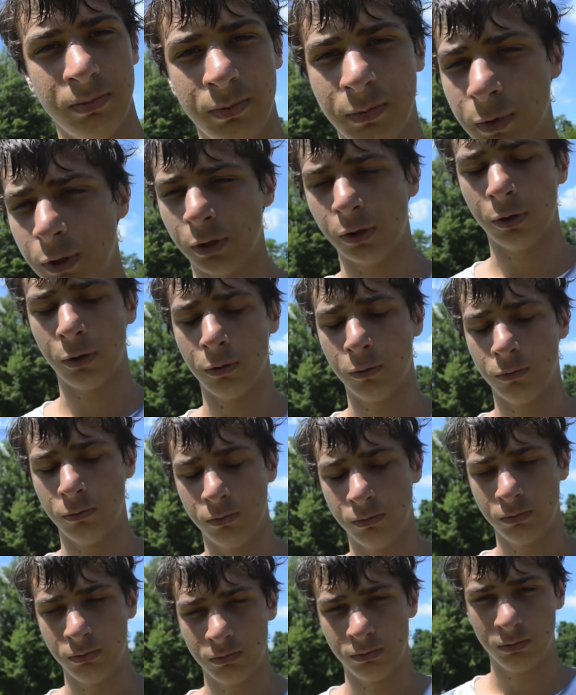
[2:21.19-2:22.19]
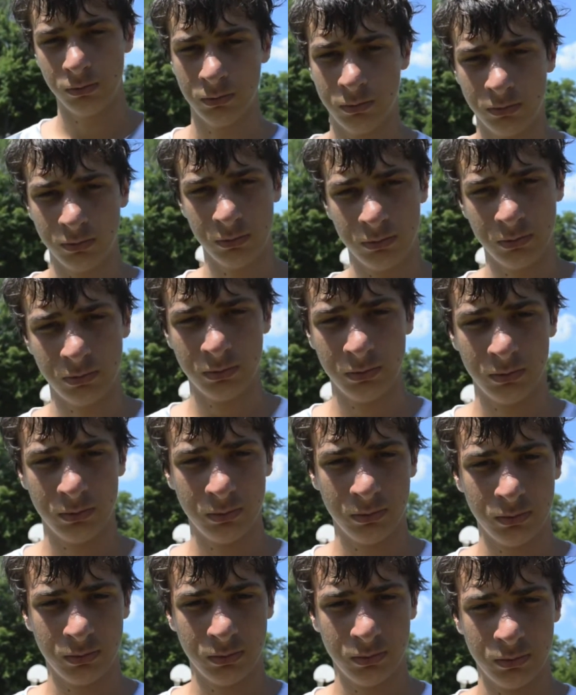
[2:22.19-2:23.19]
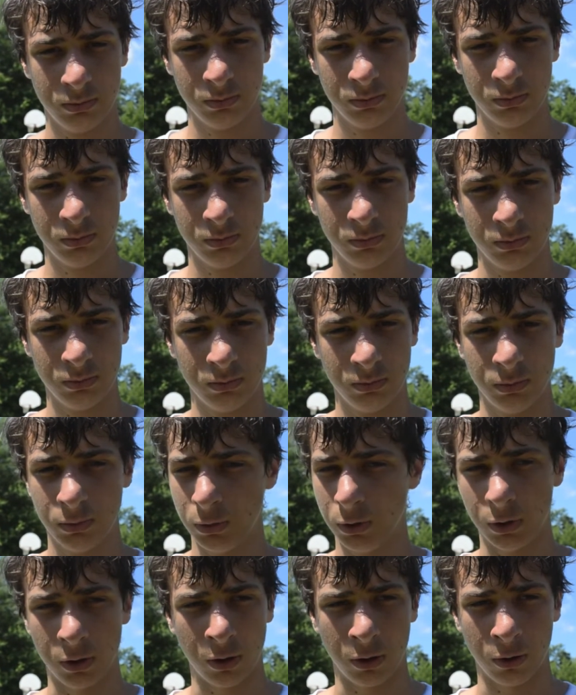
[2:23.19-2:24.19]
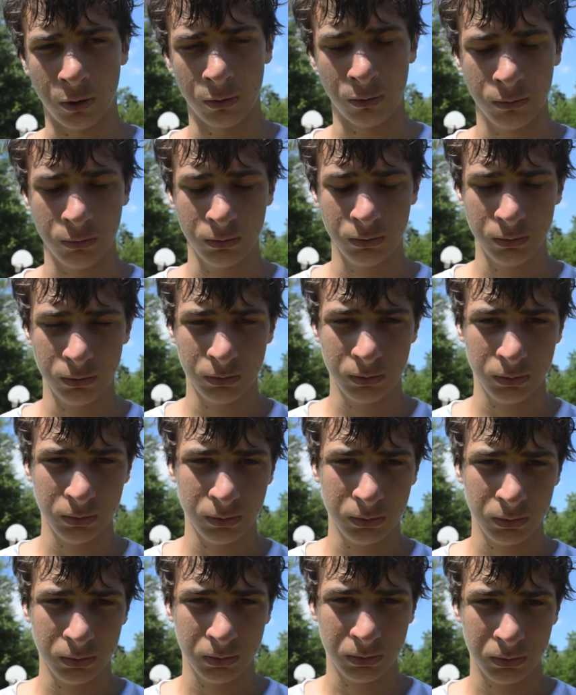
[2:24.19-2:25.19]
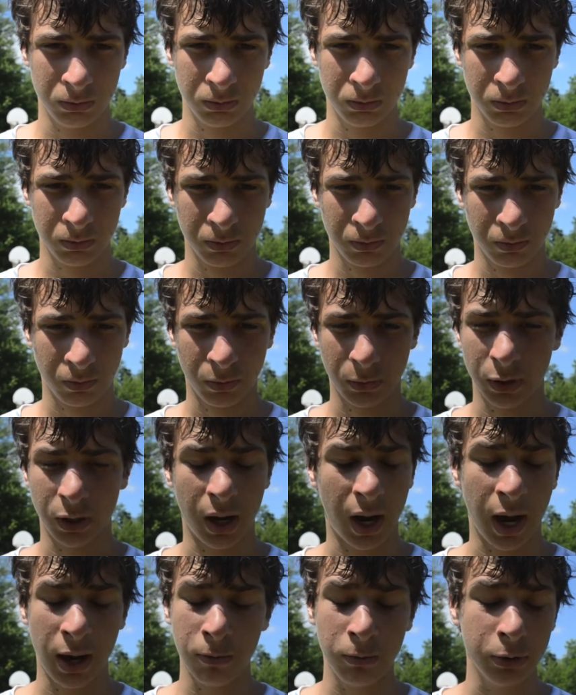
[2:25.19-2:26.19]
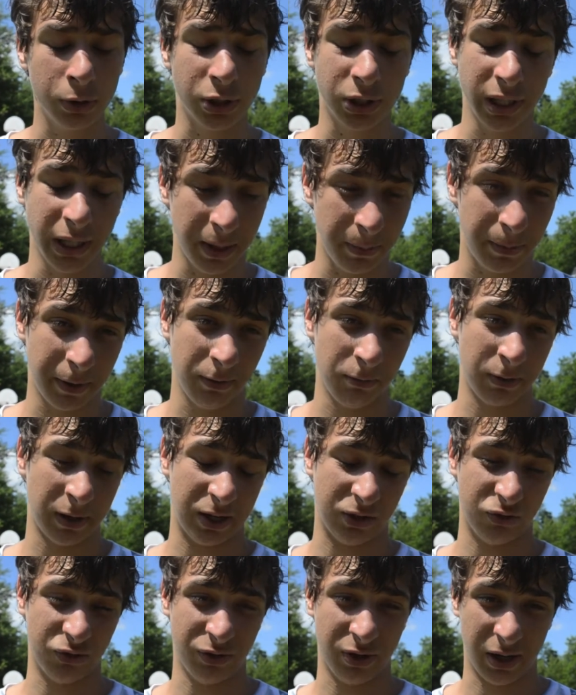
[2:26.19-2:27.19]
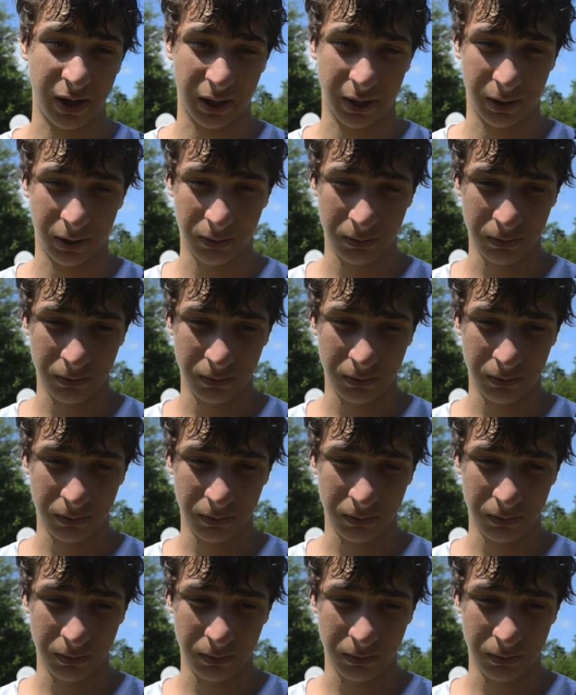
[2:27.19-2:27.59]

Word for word: No. Do you know who did? No. You have no idea? I was sleeping last night.